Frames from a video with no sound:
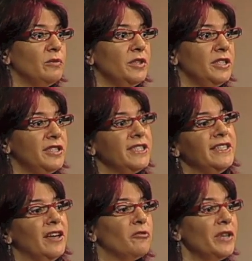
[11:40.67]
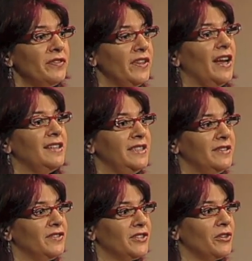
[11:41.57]
it, didn't get rid of the idea
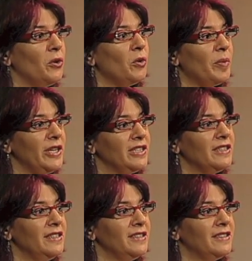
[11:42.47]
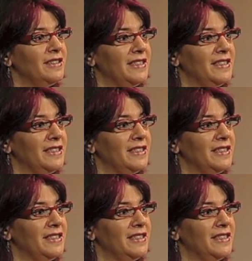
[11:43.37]
of the soul, but it, it,